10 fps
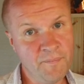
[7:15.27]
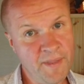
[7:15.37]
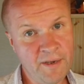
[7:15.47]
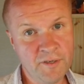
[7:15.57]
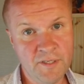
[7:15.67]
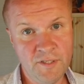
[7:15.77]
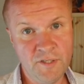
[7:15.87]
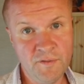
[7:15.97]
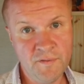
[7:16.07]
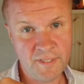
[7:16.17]
I'm now going to
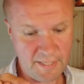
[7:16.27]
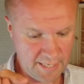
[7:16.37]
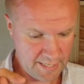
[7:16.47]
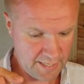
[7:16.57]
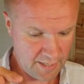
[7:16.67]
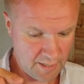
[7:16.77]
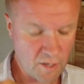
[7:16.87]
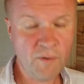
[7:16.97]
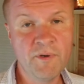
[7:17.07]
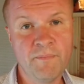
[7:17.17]
use the
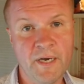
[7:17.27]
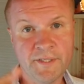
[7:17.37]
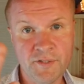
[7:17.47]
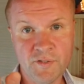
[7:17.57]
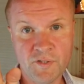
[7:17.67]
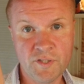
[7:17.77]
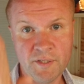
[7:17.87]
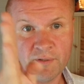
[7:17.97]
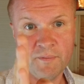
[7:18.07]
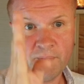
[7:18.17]
comma button
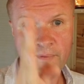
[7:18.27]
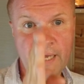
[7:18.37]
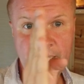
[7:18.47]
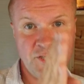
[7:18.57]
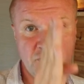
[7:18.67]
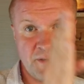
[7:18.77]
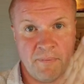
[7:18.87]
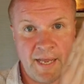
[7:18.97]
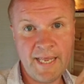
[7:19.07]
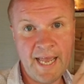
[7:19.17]
to inch the
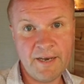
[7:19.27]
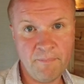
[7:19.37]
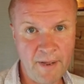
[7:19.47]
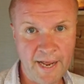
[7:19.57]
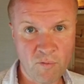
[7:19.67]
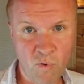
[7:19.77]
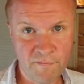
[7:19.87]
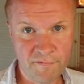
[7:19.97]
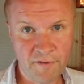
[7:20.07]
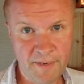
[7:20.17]
playhead back
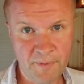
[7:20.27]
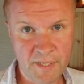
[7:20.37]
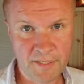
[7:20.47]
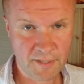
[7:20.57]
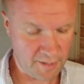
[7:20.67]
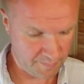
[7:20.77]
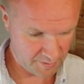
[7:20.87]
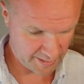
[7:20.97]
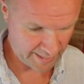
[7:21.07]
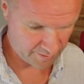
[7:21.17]
one frame at a time
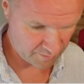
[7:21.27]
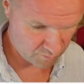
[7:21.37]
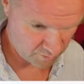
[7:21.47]
to get the